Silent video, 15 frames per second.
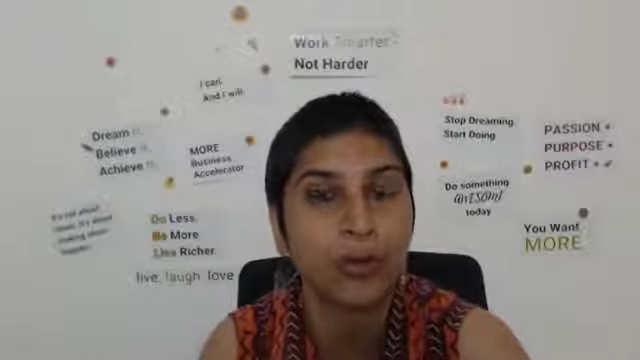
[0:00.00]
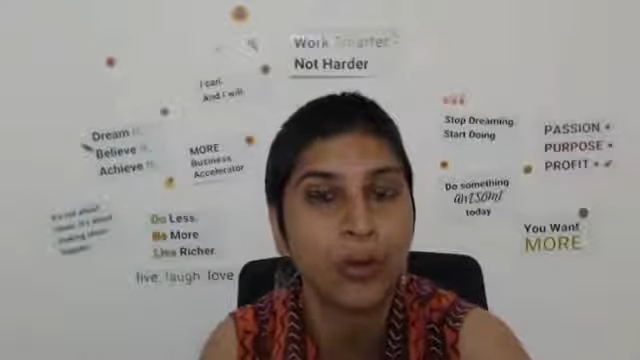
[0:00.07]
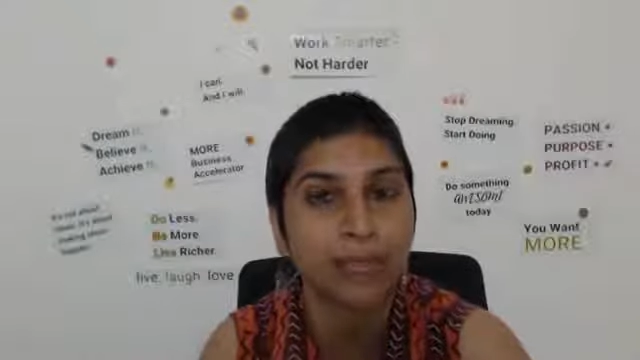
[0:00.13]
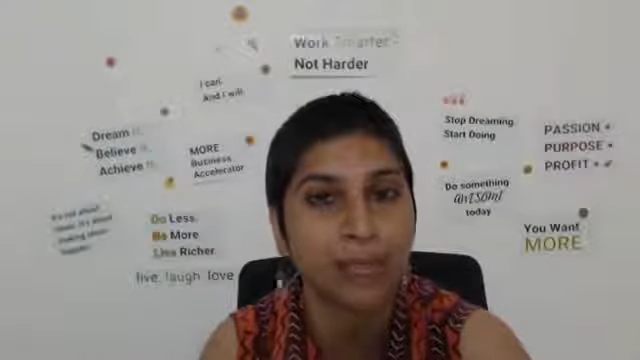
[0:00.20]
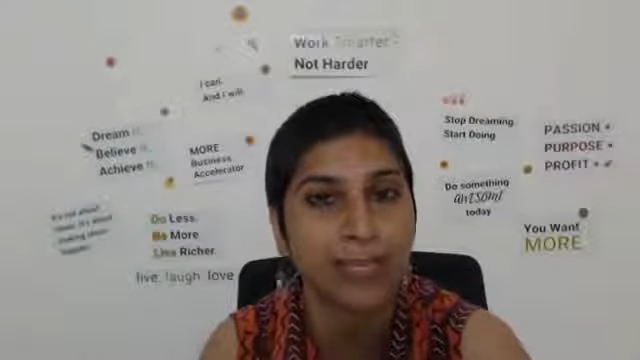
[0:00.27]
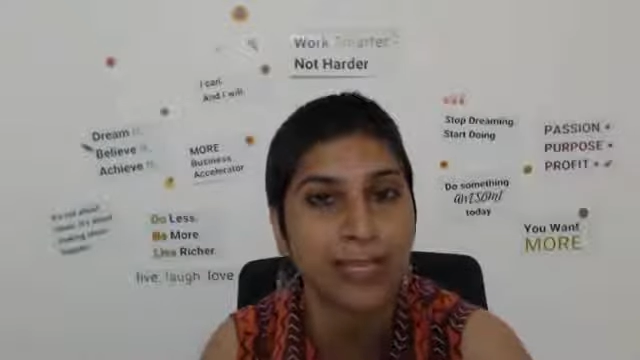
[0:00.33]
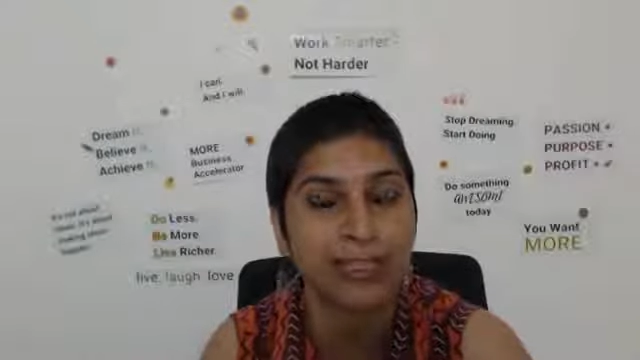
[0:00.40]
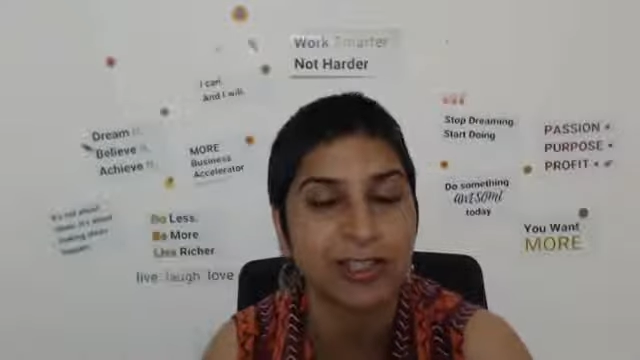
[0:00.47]

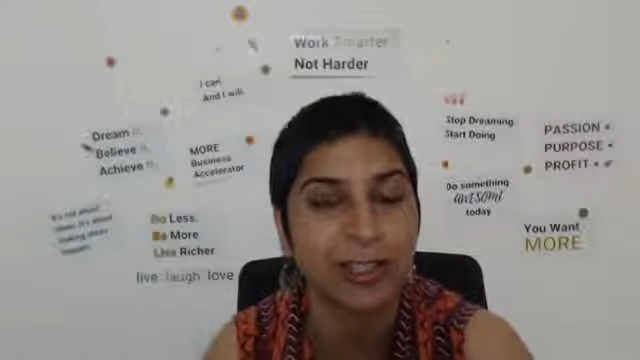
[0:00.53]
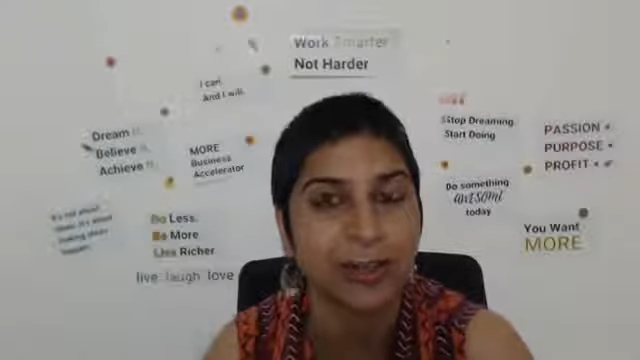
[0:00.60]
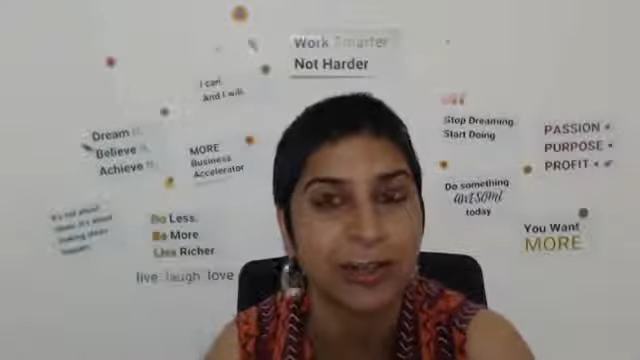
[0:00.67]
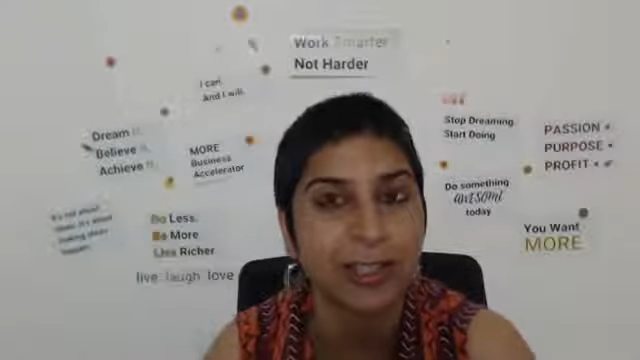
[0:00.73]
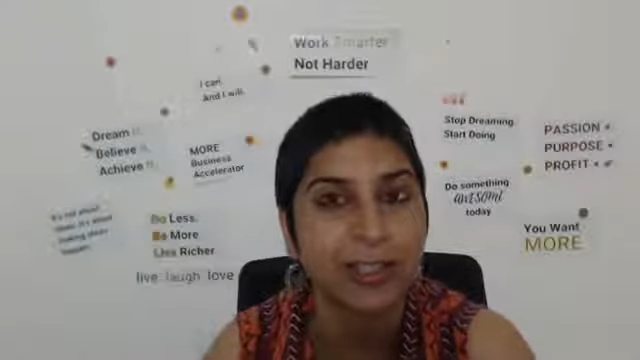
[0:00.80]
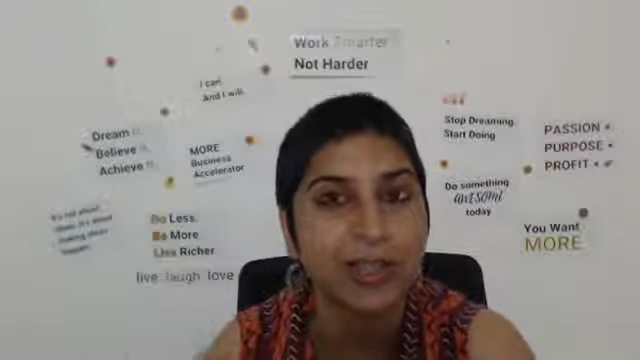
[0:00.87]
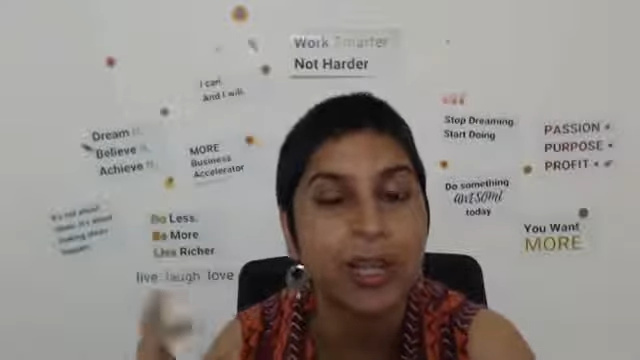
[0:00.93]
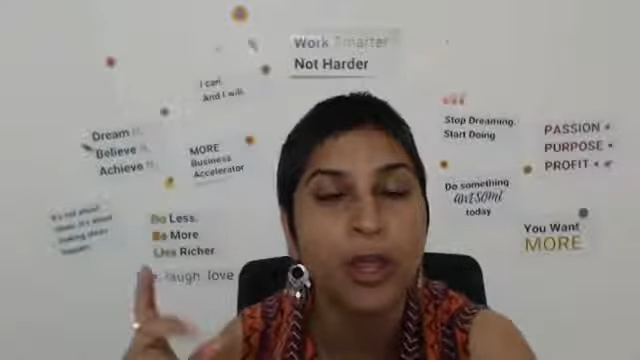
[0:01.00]
Website
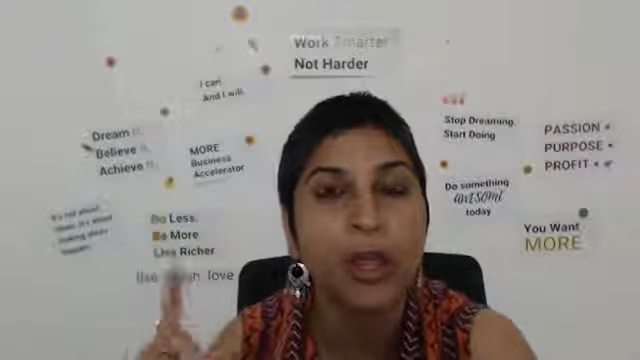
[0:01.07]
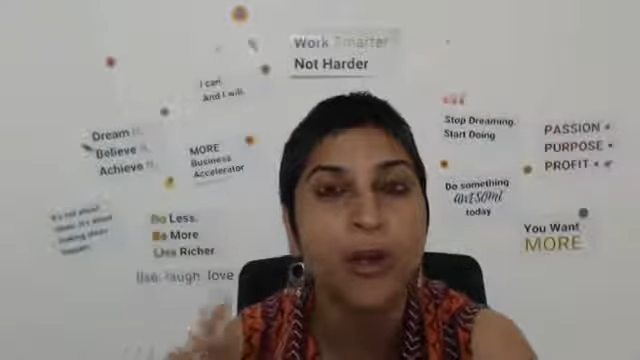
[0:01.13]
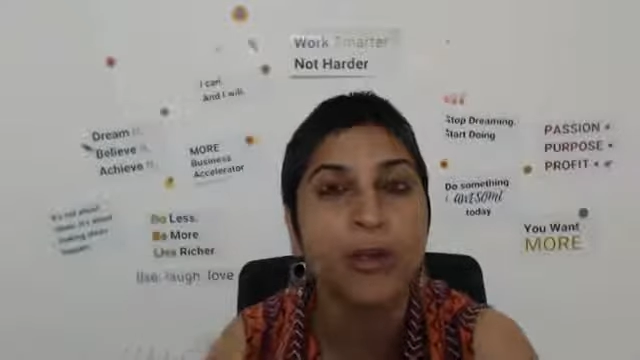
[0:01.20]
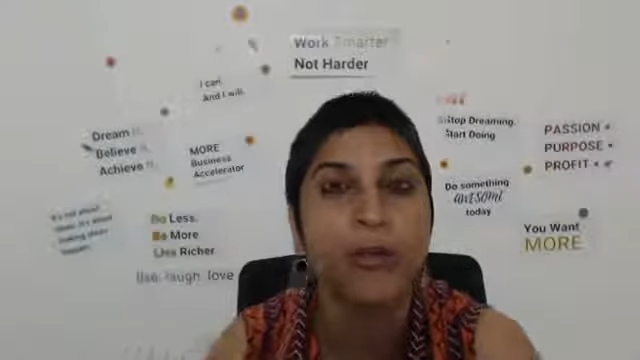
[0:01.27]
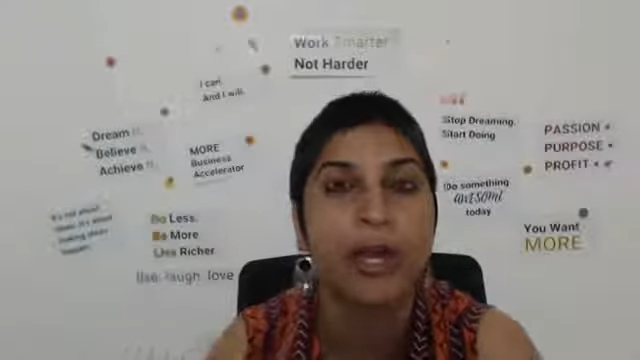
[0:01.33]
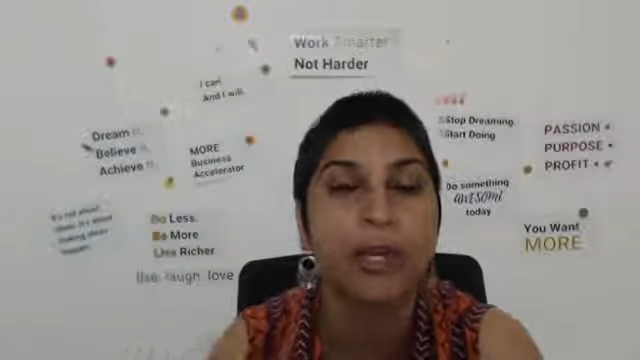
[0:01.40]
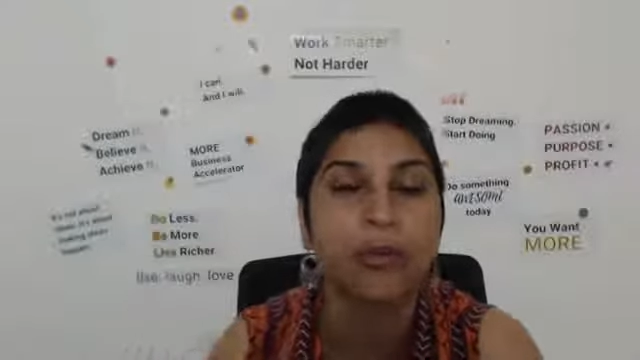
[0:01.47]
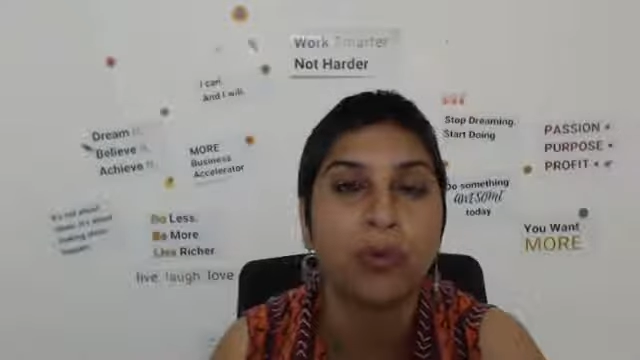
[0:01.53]
series
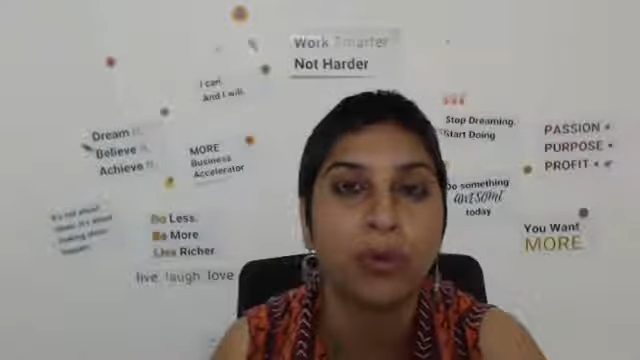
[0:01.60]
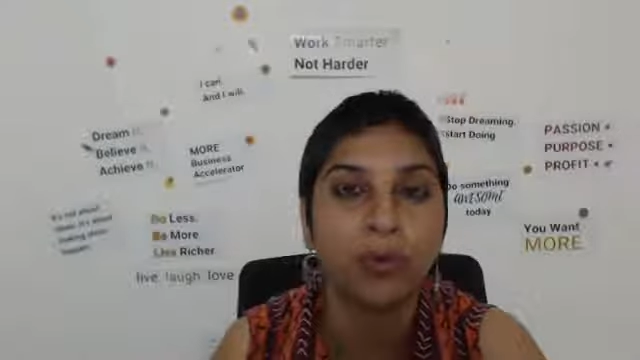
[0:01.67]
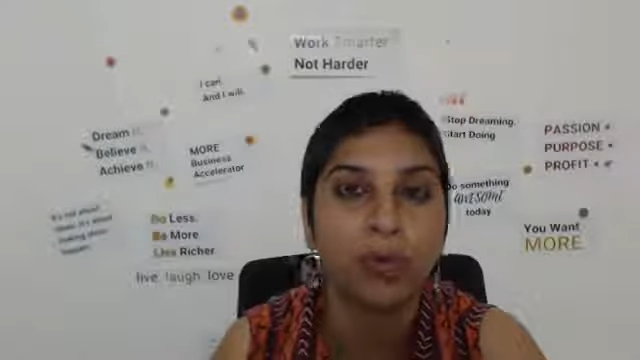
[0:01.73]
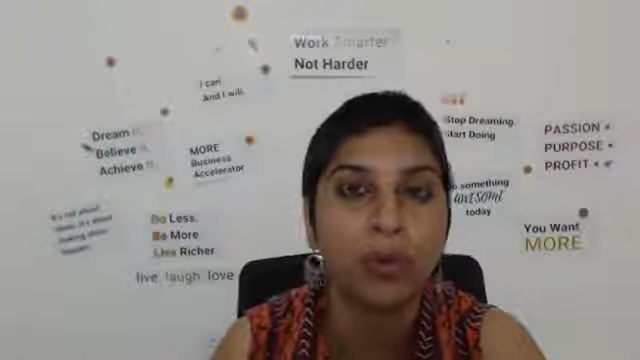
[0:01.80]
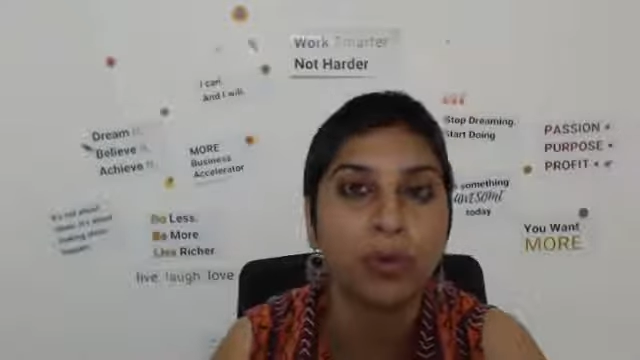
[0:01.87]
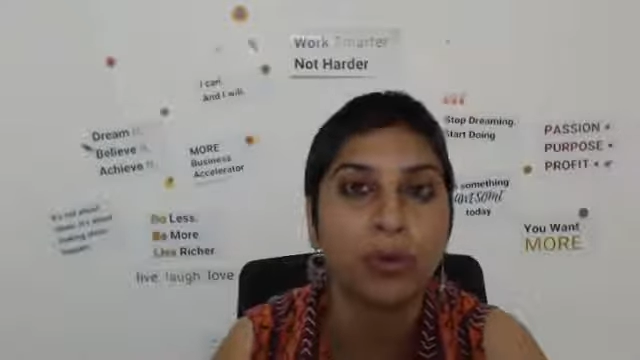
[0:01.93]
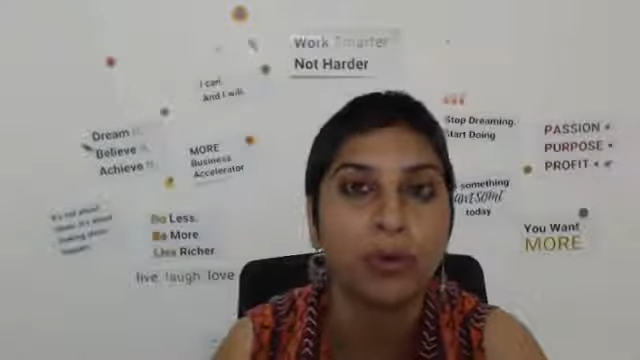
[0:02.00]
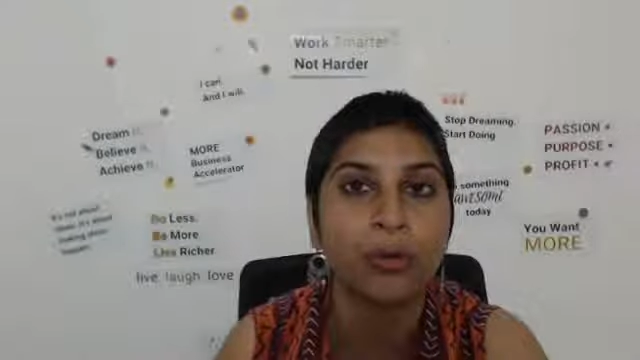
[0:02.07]
where I walk
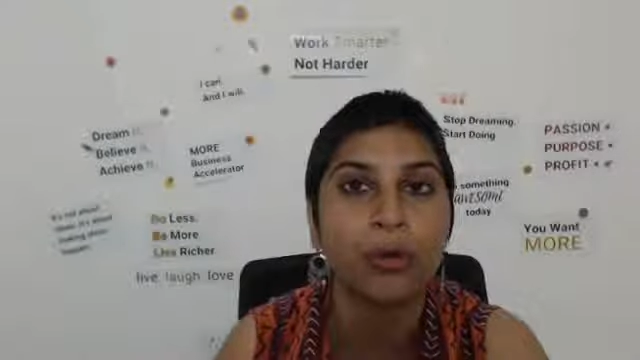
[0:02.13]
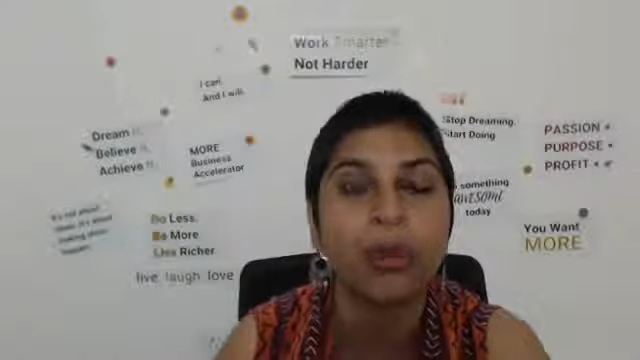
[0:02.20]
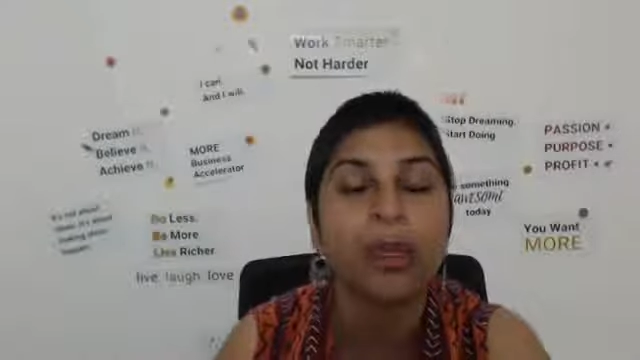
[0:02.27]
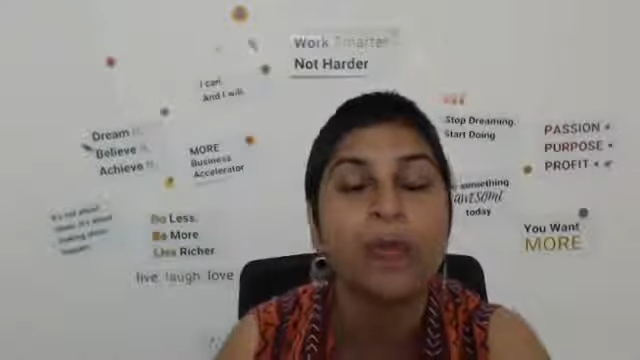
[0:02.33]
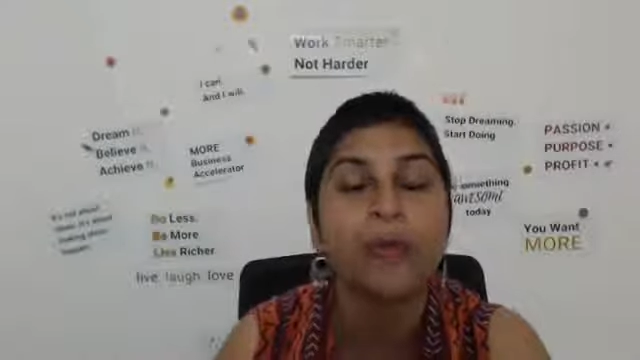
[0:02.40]
you through